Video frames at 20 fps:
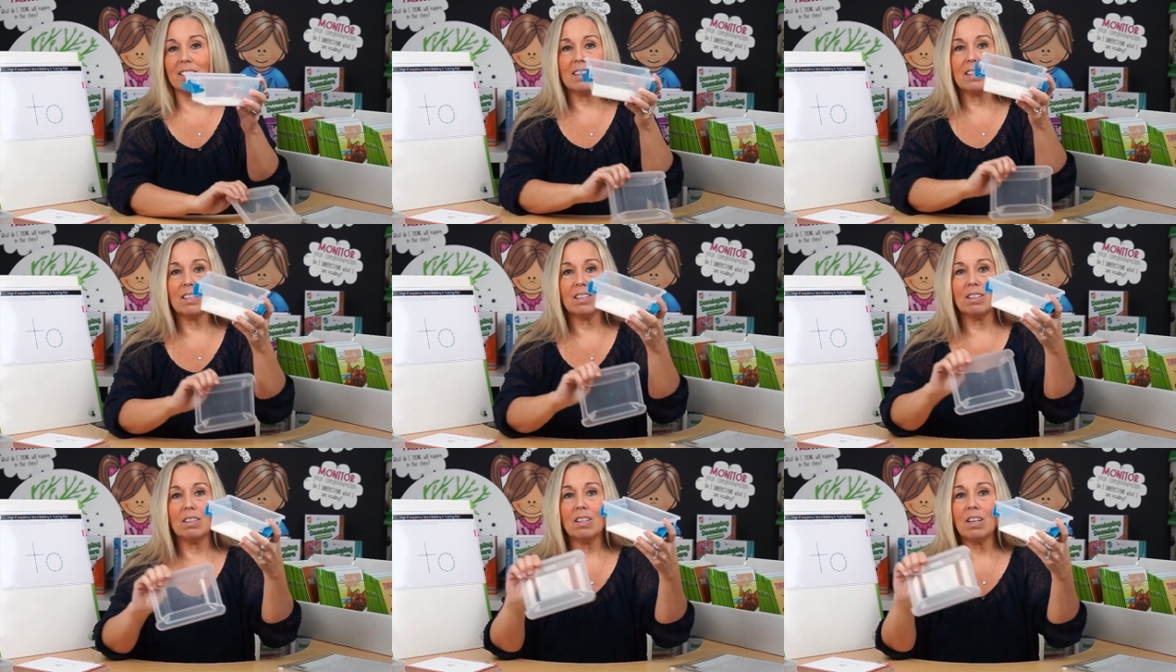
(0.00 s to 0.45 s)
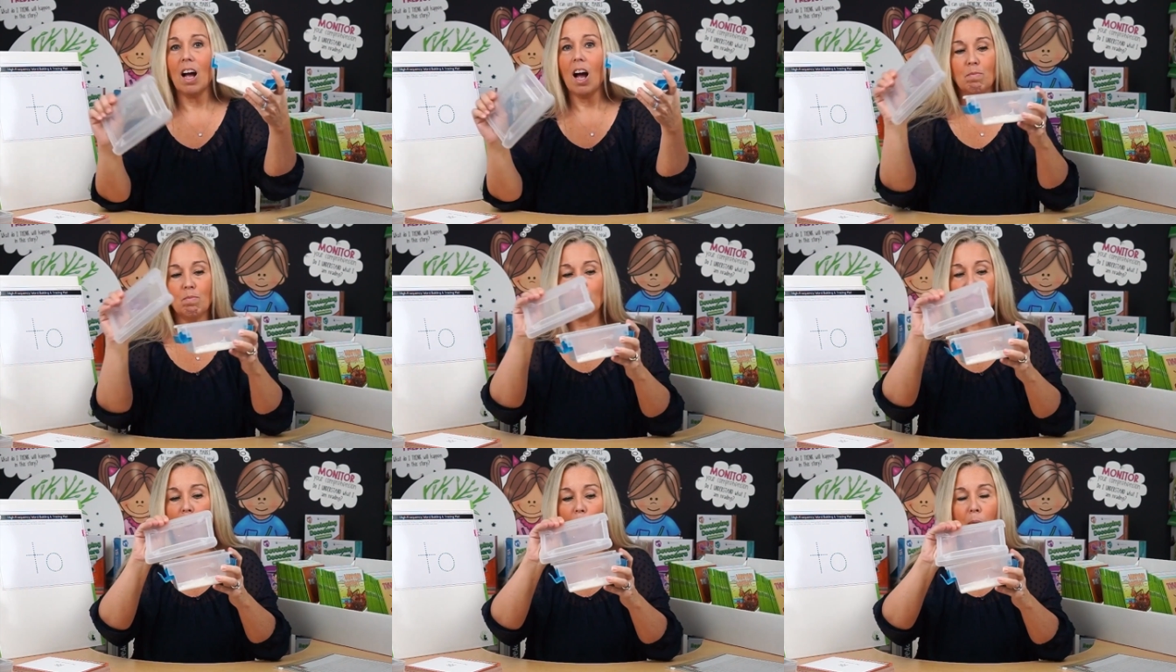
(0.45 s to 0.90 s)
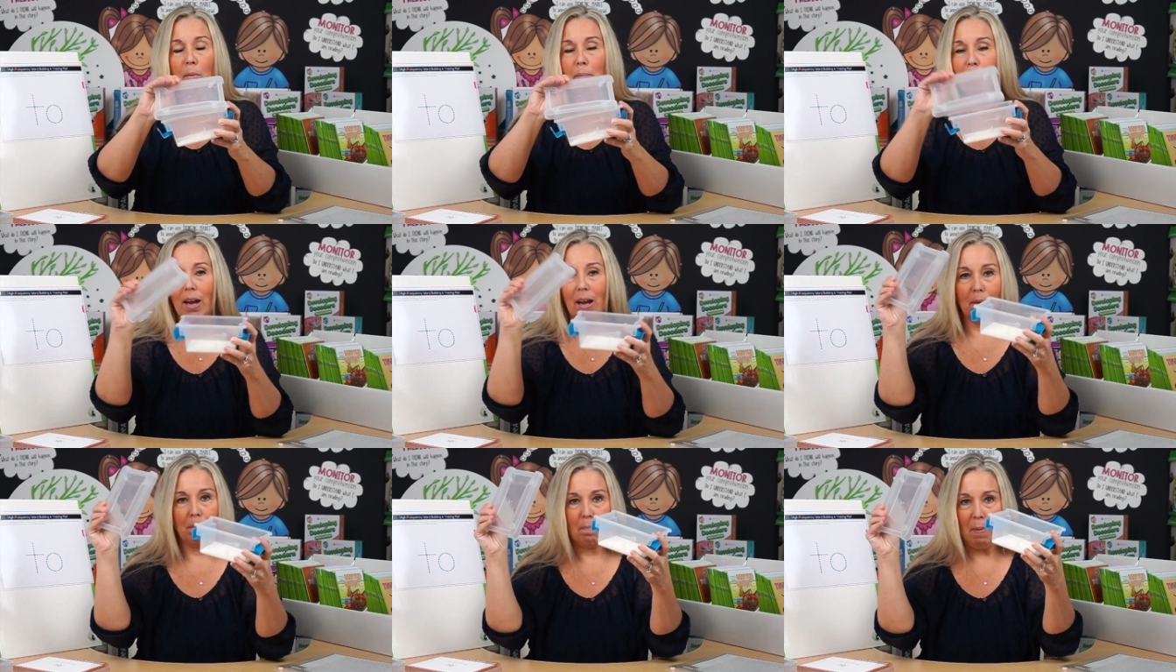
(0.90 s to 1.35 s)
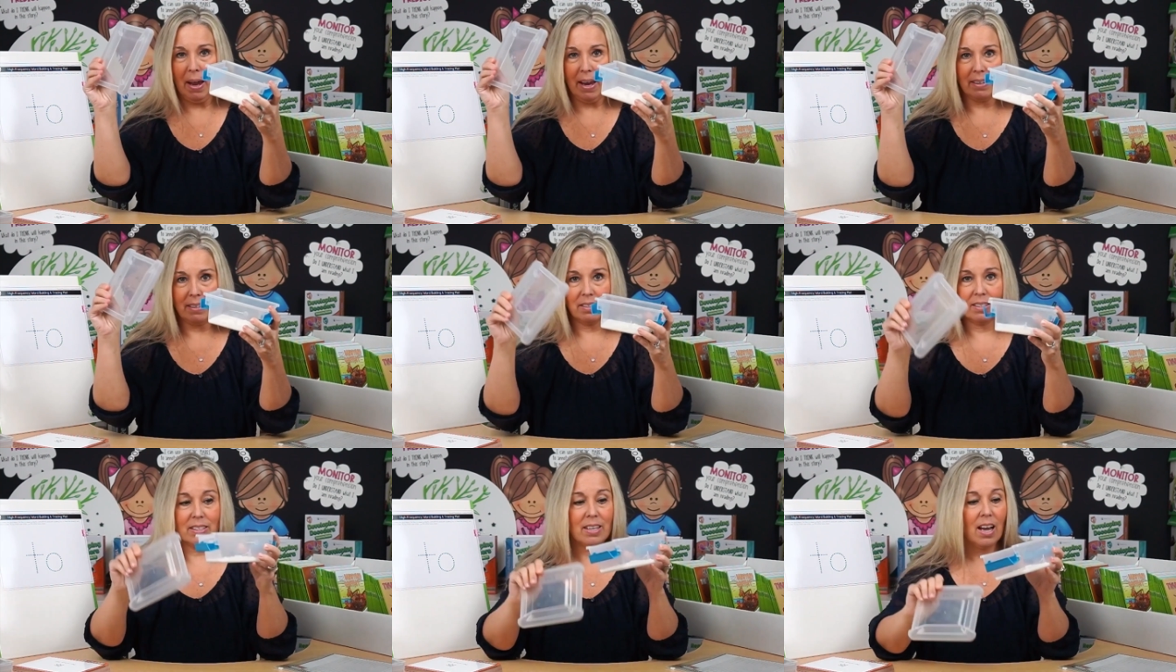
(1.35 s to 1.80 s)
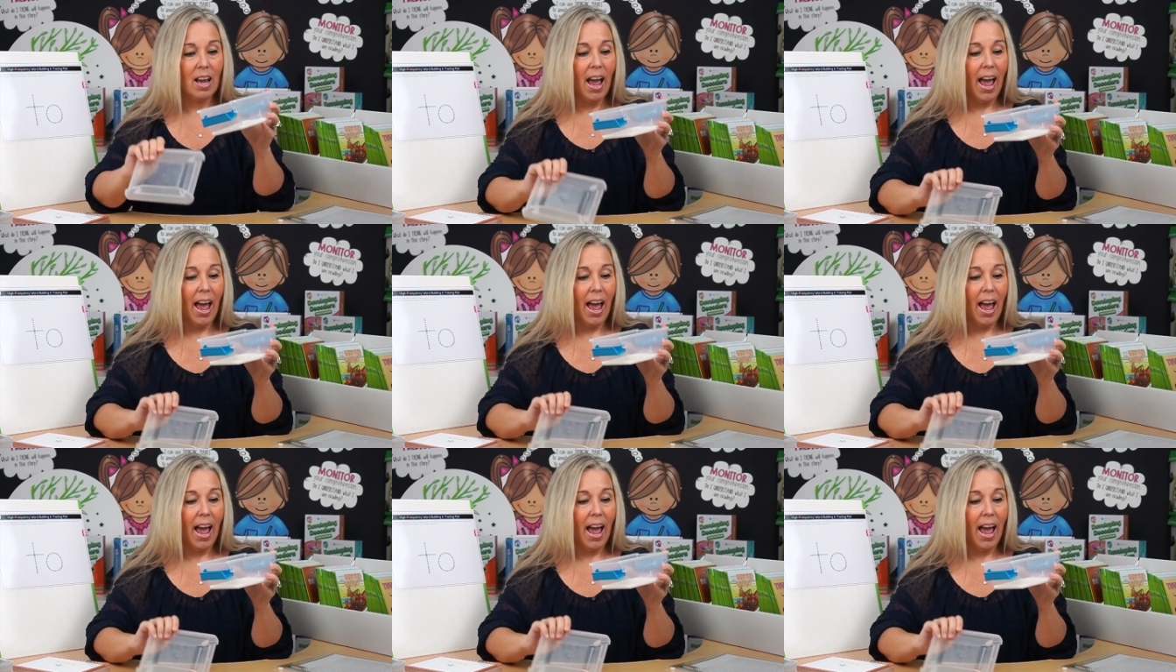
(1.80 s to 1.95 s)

little Rubbermaid bins.